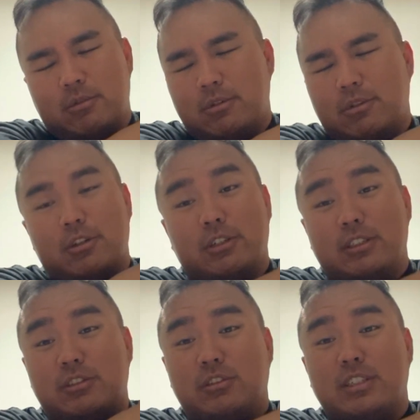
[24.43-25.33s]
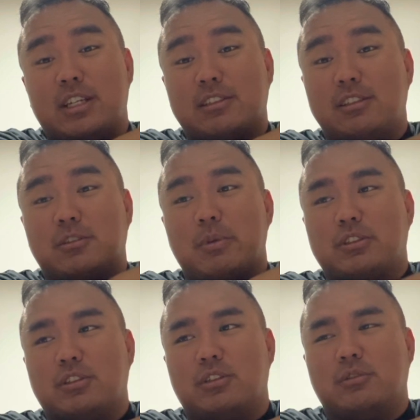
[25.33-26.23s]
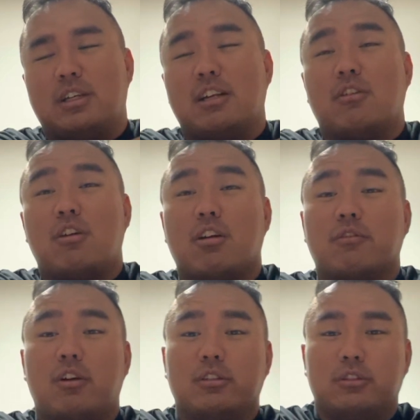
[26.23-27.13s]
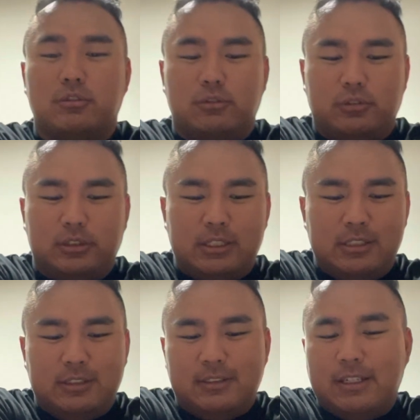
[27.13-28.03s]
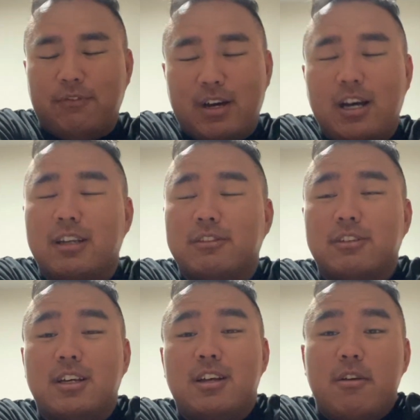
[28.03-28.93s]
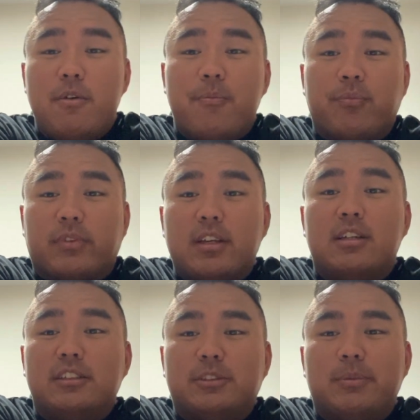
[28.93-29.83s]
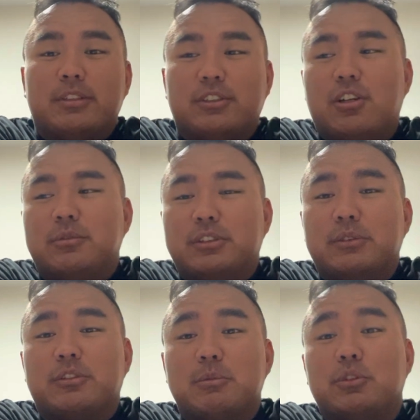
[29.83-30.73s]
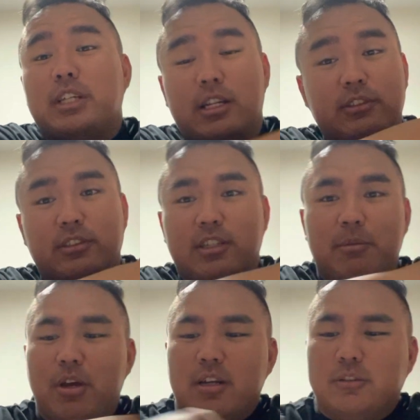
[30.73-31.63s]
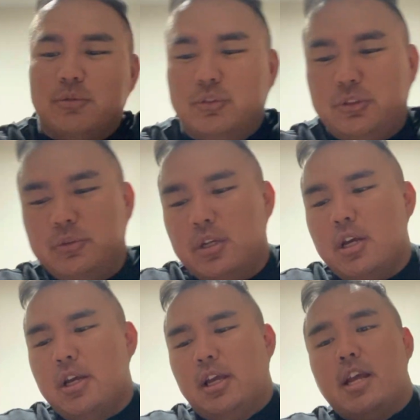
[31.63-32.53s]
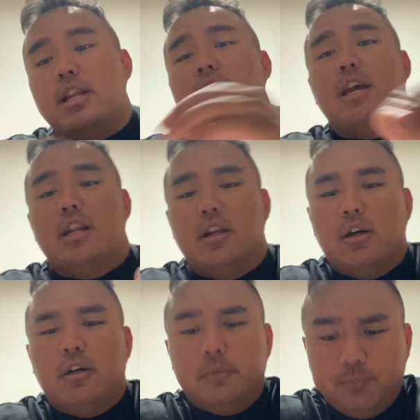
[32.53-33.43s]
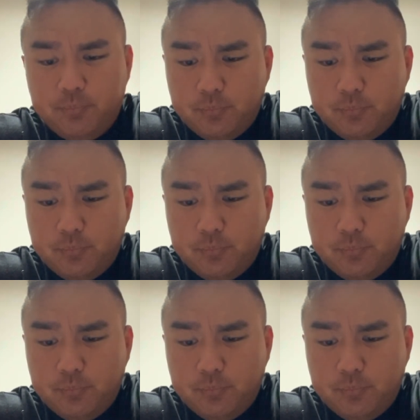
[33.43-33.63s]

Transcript: all that just as an inspection arms. I know out of all those in set 5. Inspection arm seems the most challenging, I'll be honest with you. And then our